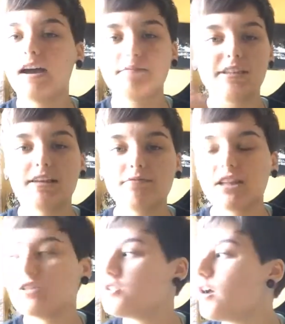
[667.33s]
I'm in love
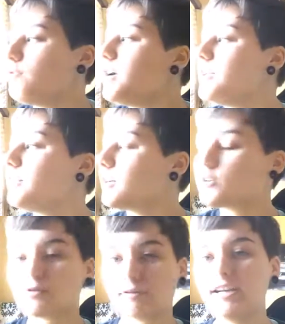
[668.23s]
with this show. The
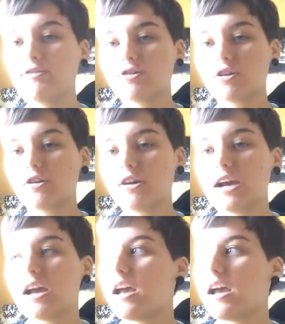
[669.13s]
creature?